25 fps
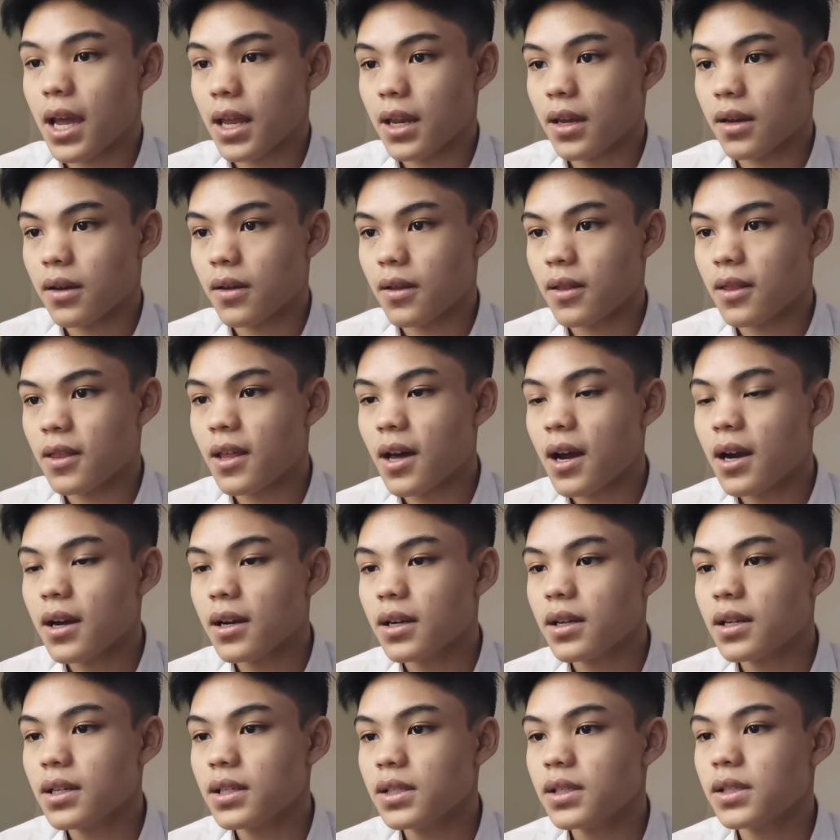In the
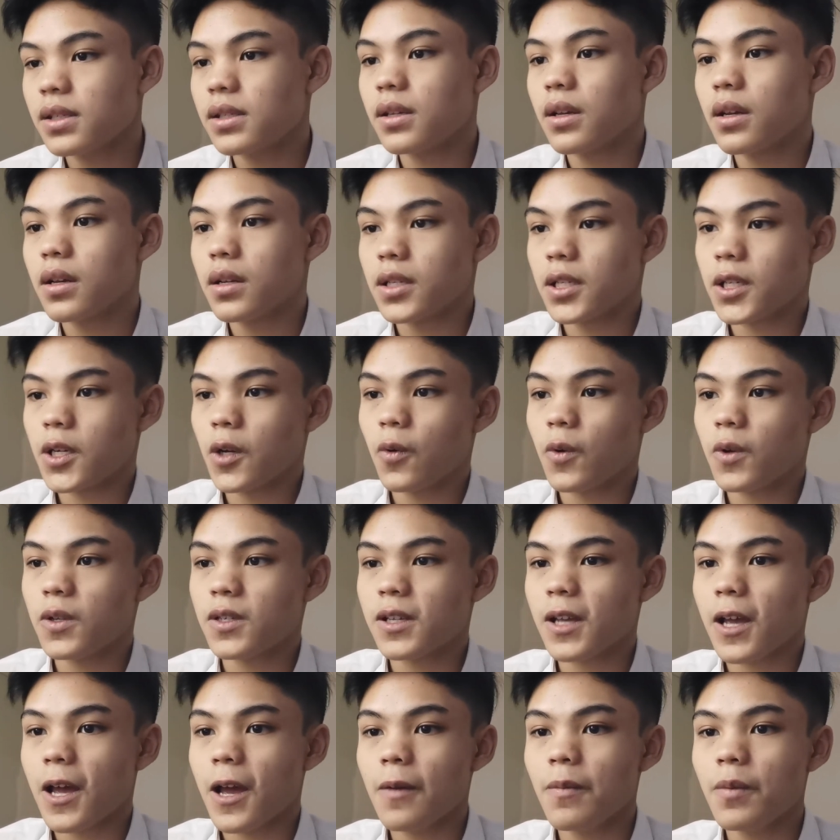darkness, she
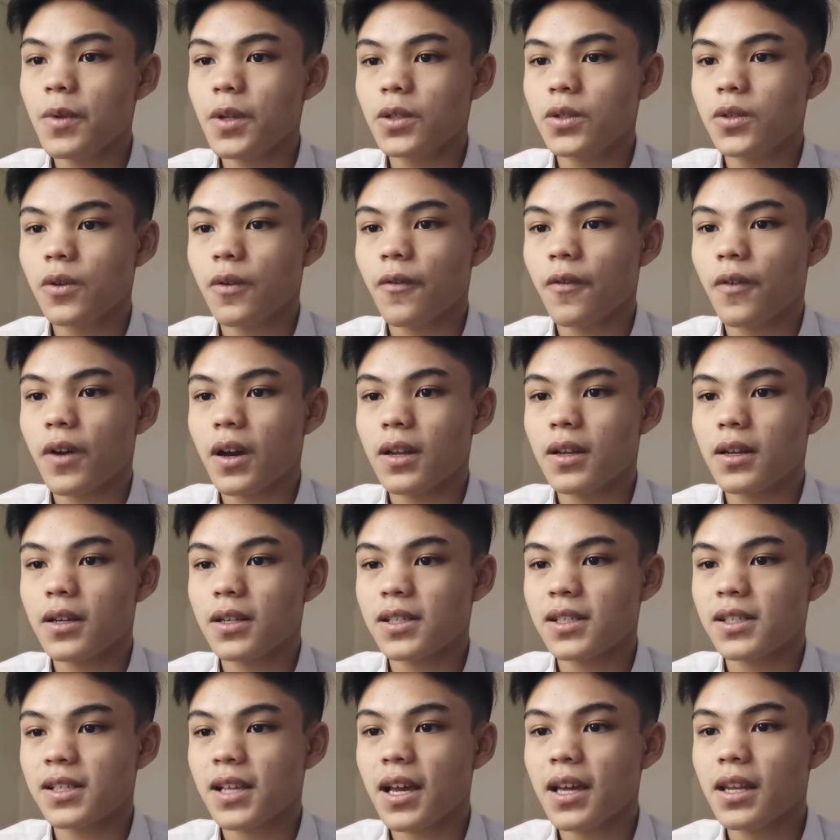was able to find
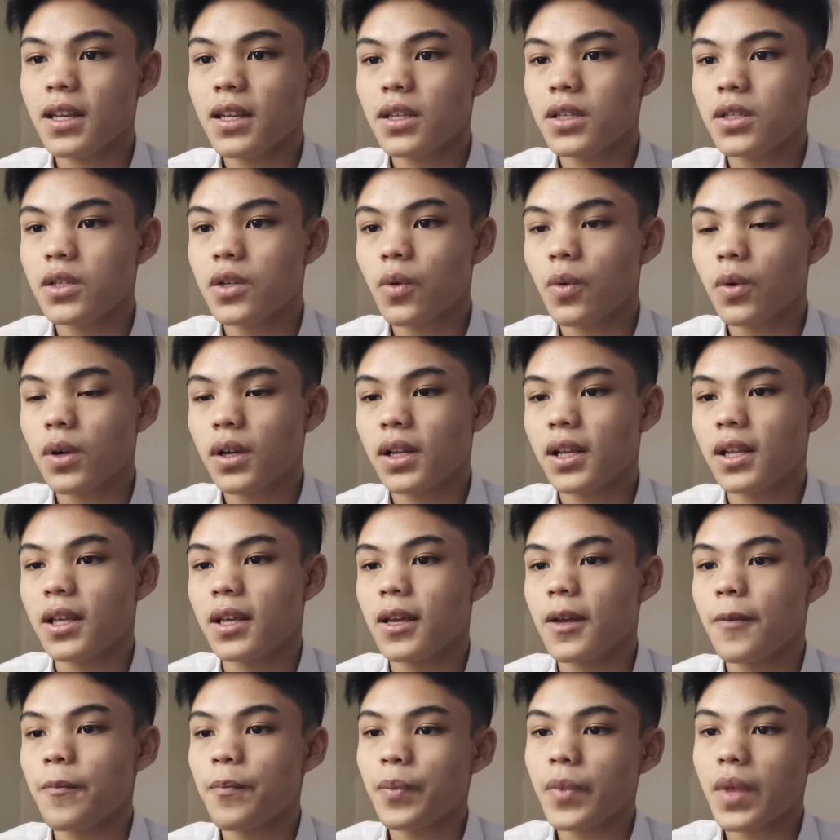her shiny
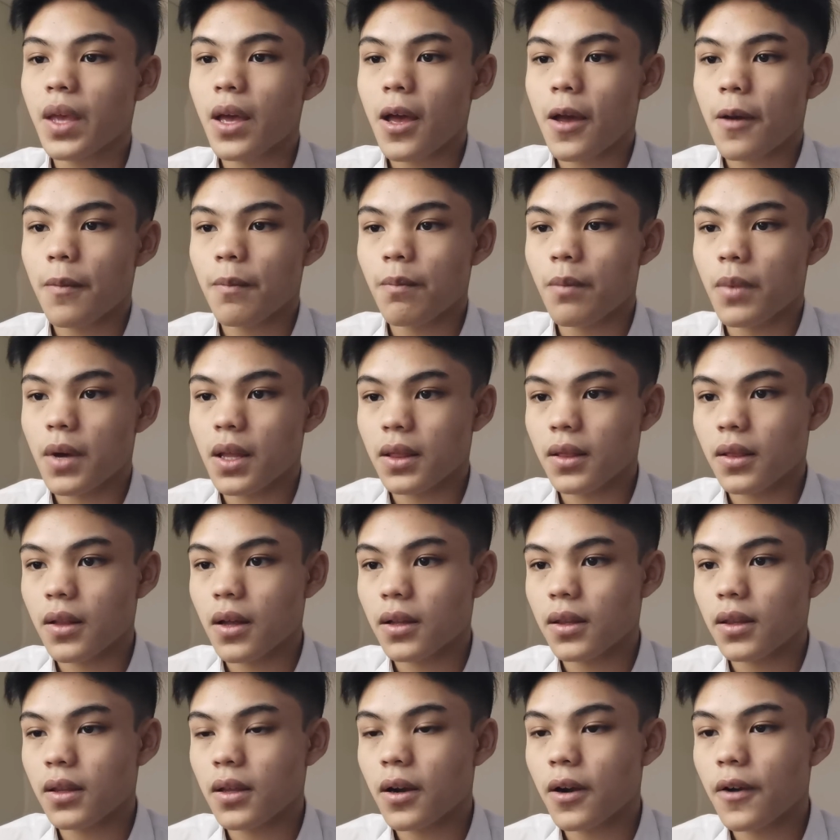jewelry, but
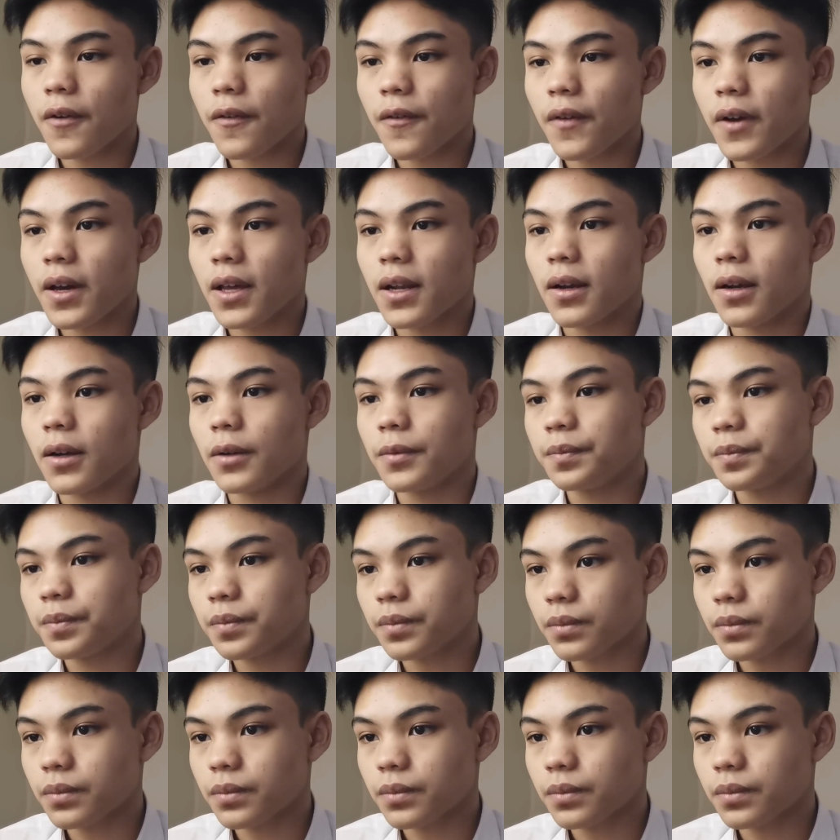not her fan.